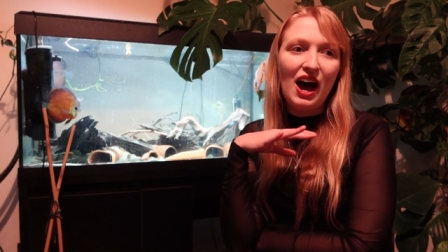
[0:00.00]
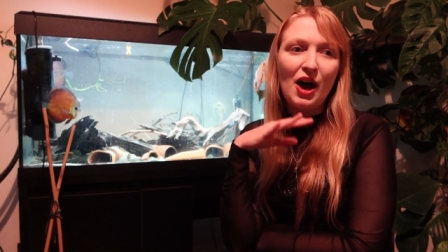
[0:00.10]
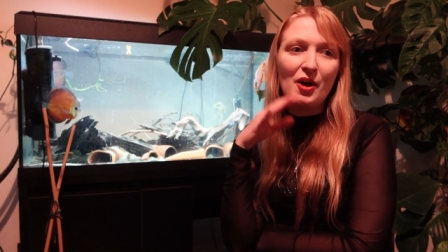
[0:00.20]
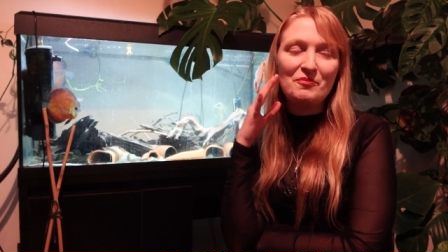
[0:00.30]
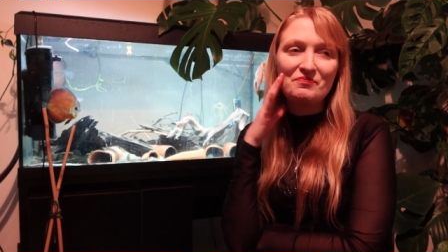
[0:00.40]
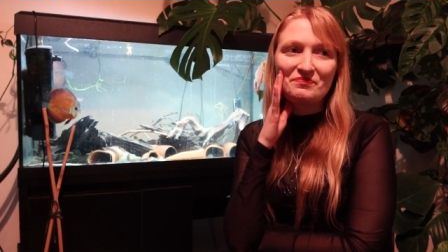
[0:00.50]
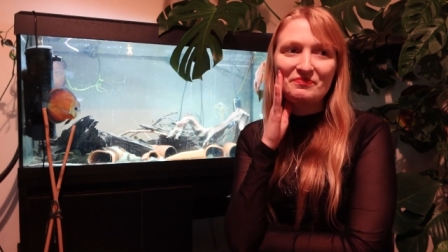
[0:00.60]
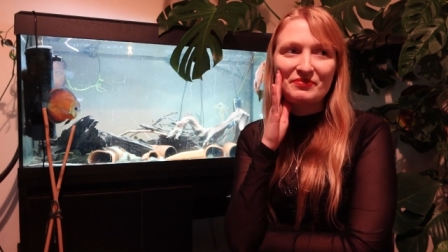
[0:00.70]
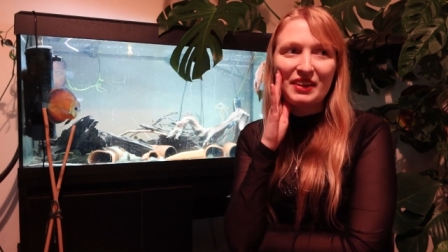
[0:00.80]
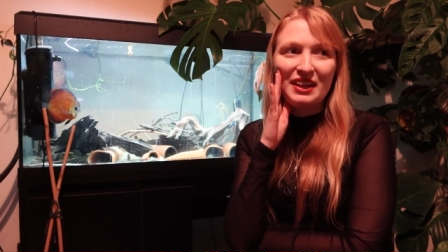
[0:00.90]

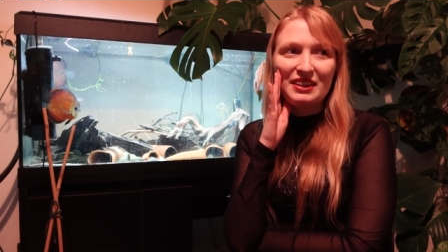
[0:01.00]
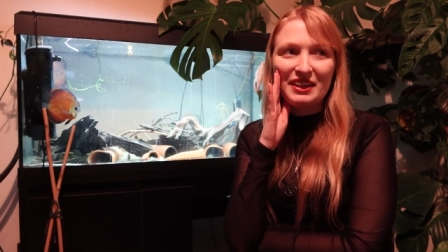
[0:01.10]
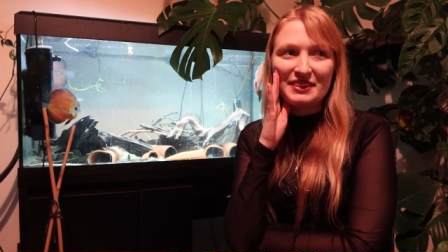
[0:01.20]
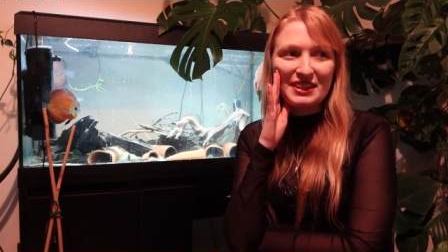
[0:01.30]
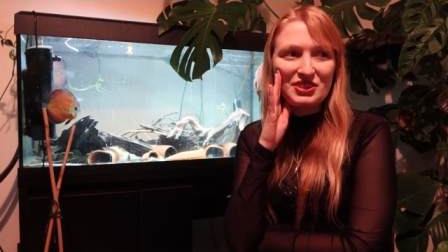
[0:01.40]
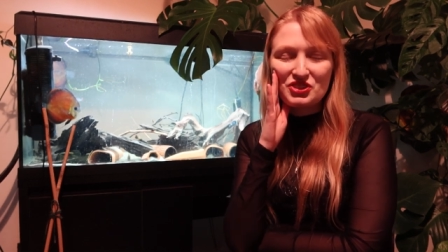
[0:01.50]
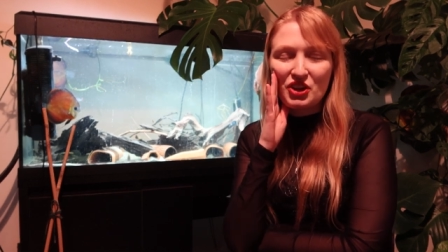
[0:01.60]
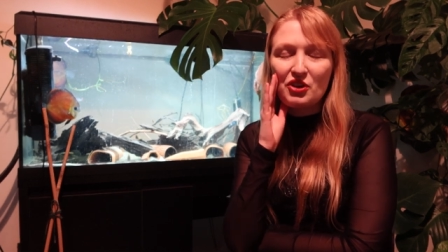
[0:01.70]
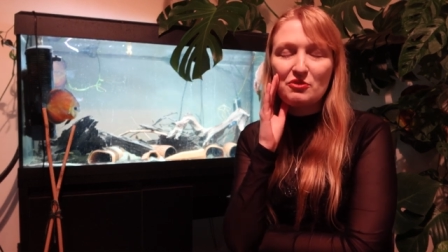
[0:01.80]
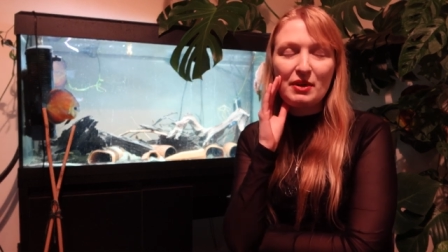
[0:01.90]
Like, there's
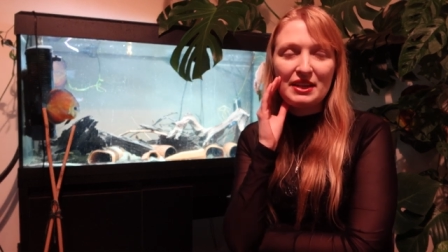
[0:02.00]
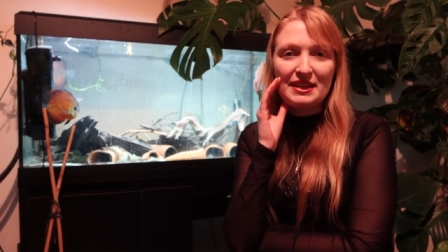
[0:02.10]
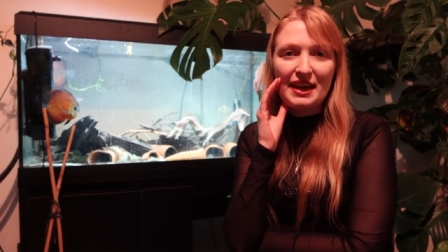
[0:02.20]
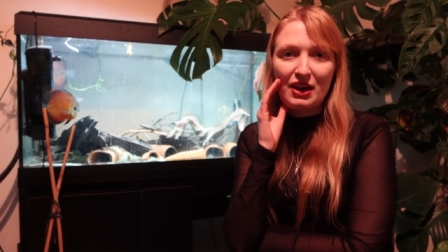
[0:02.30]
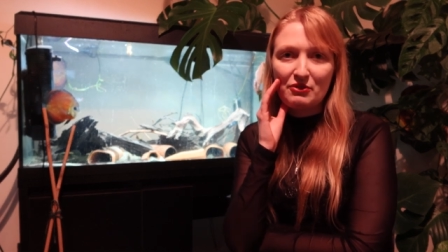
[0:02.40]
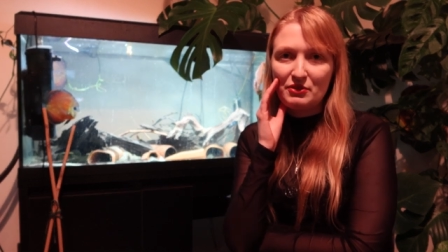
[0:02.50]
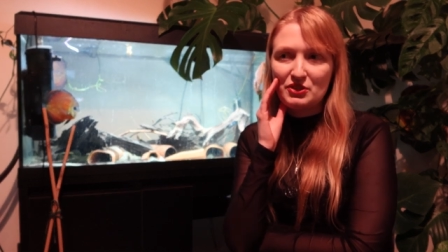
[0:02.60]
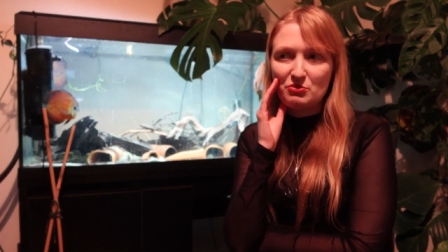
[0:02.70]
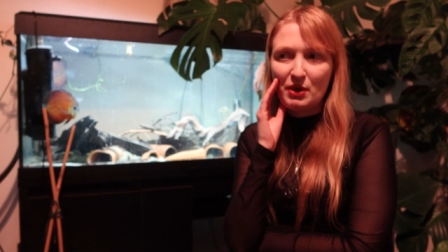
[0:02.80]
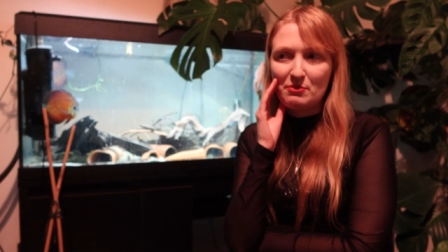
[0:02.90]
so many
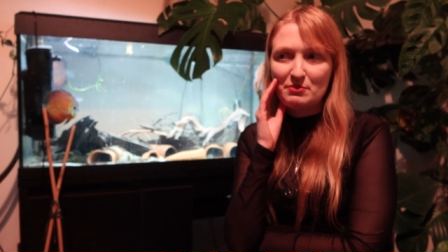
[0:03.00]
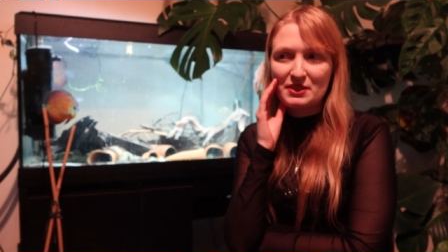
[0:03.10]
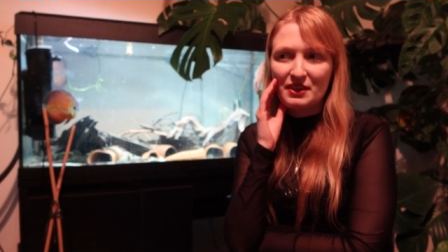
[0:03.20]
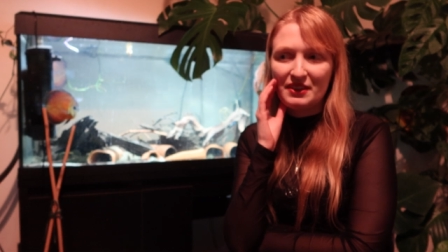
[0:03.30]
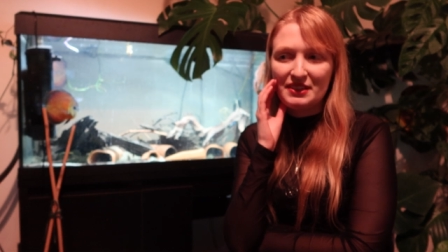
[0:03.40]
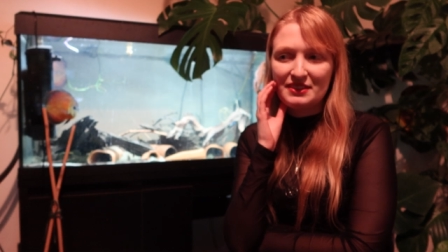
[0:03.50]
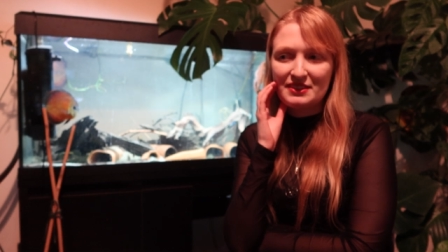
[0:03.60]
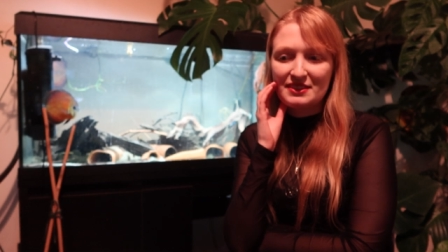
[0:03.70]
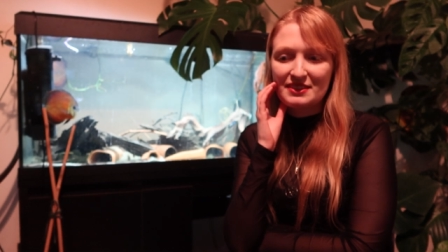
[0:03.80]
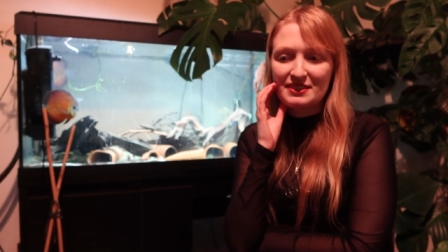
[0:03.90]
catfish
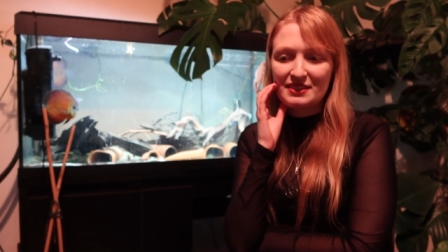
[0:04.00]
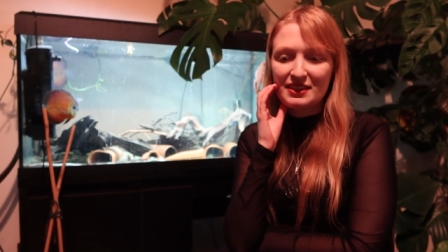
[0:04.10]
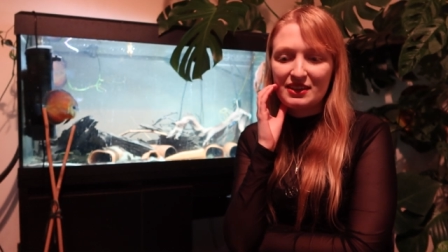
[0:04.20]
websites